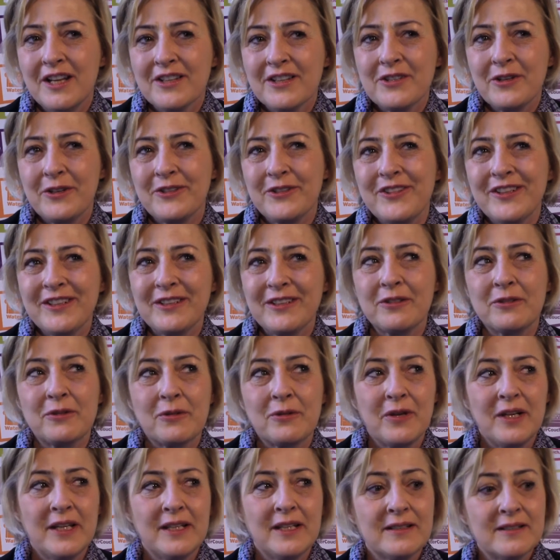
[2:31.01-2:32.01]
So I think the
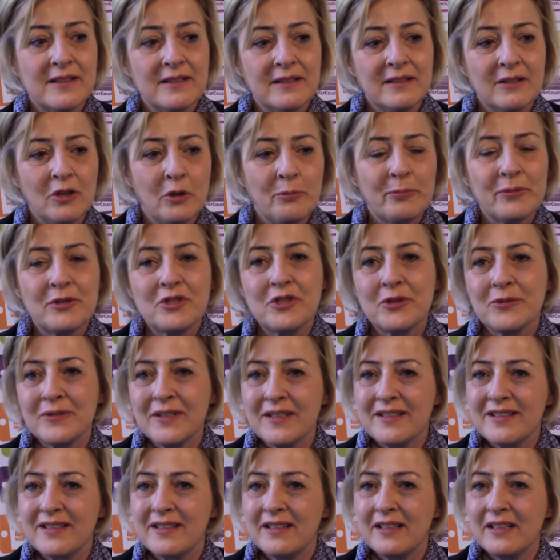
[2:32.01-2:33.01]
great
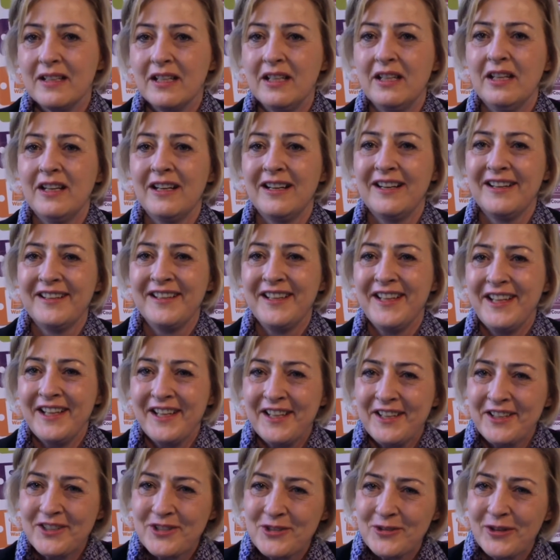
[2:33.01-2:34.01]
opportunity here
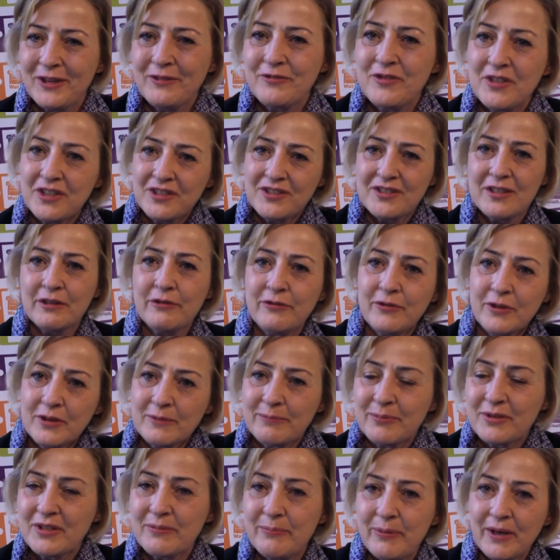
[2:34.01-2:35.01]
is to have these
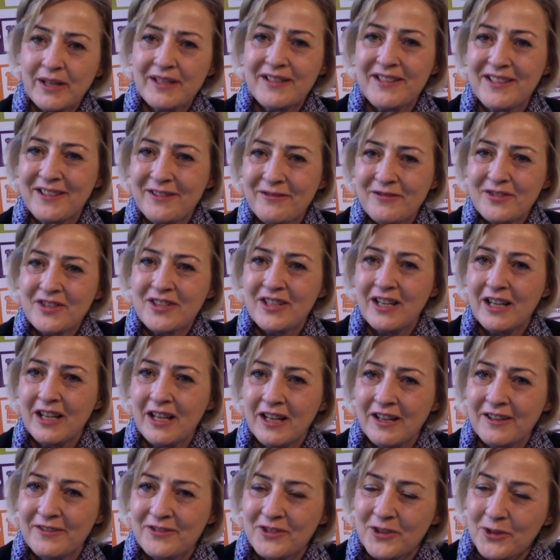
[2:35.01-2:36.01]
different perspectives
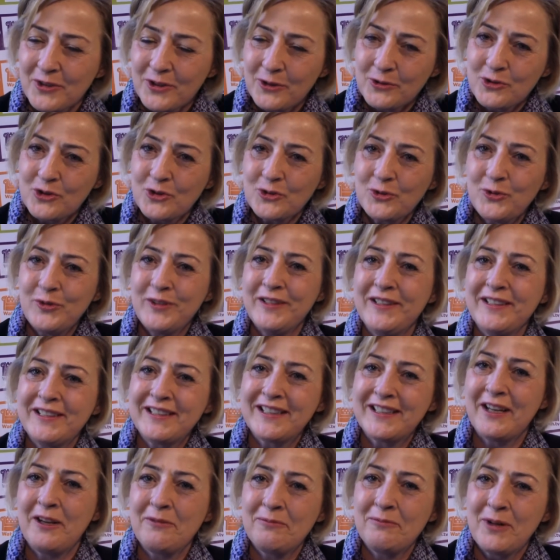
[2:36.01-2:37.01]
and you know truly
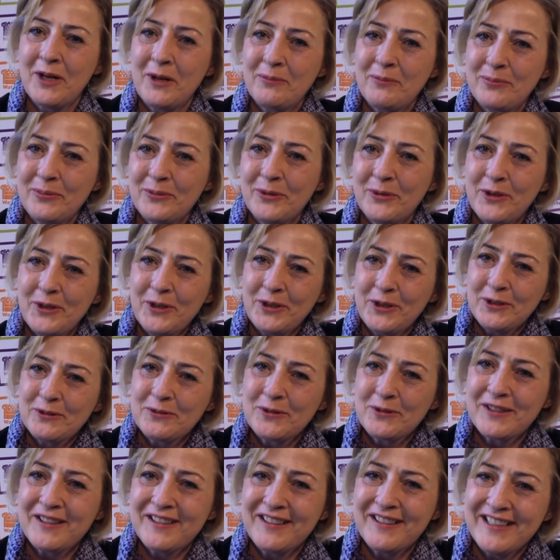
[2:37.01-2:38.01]
come up
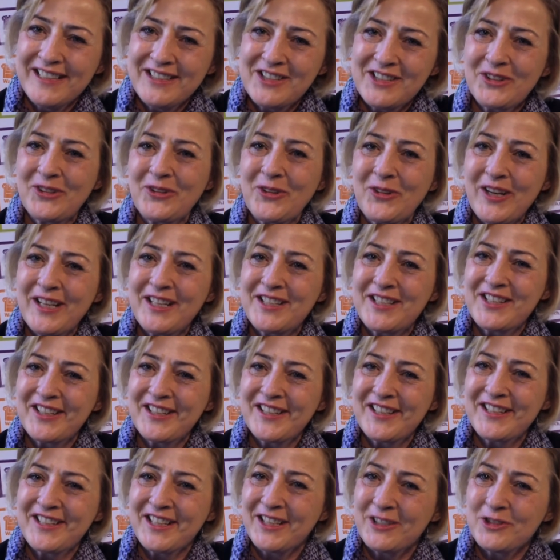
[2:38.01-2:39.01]
with an
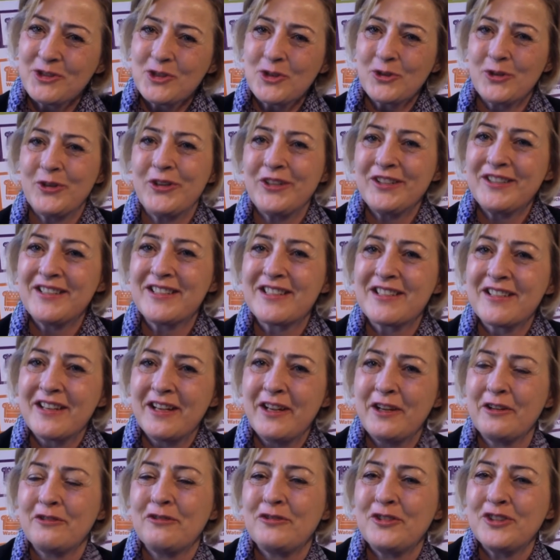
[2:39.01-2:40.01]
integrated and joint
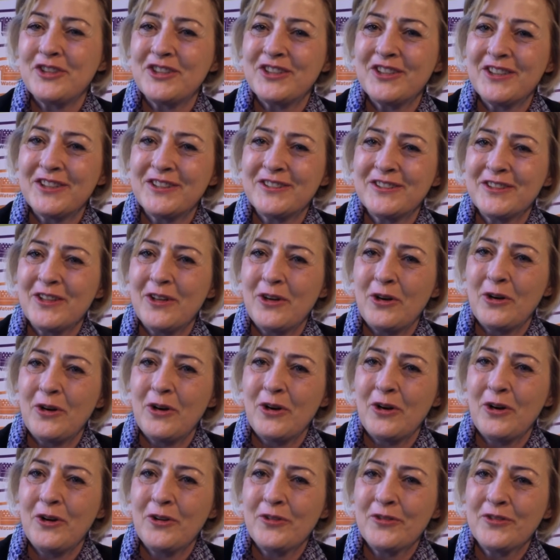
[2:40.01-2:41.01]
vision
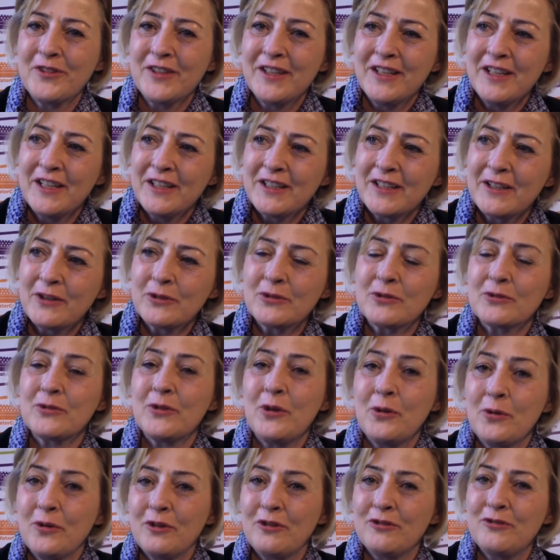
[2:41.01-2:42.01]
on you know the
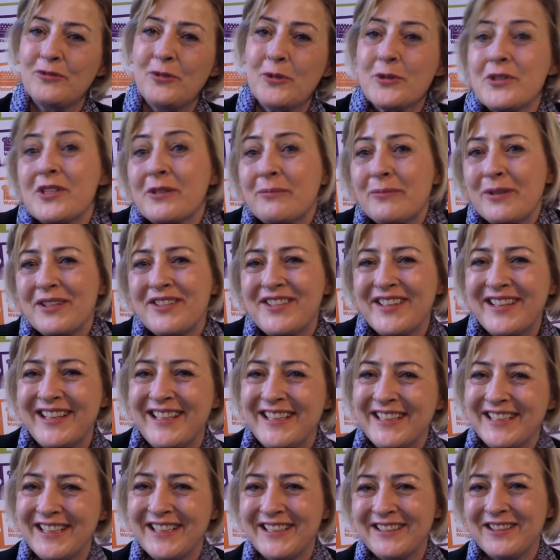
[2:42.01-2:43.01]
role of water
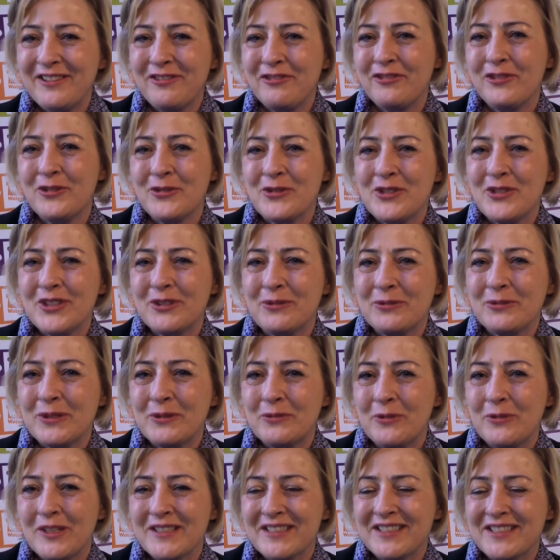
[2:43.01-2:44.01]
basically in the future
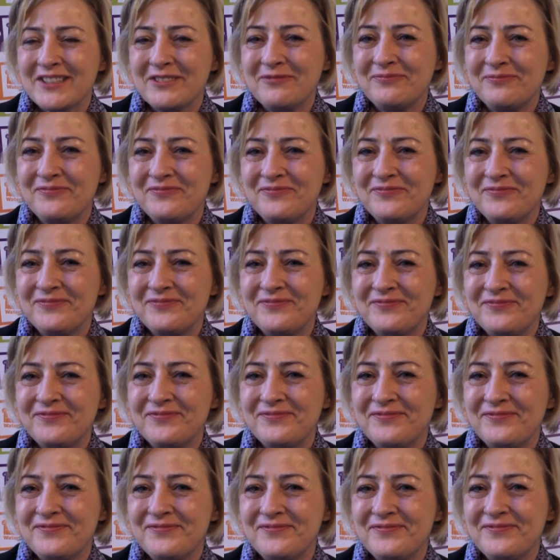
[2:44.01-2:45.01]
we want.
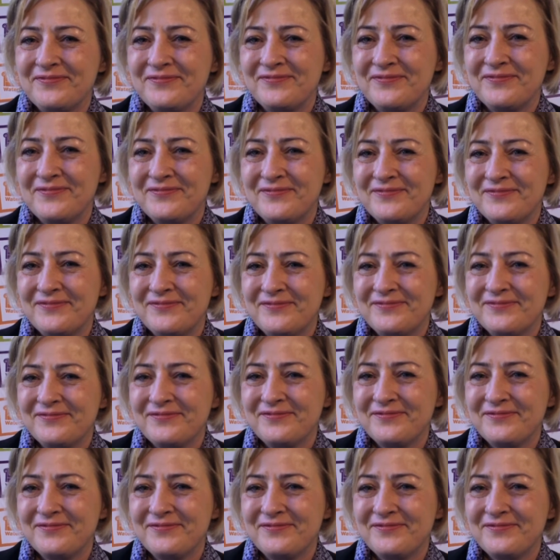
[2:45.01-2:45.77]
Okay, thank you so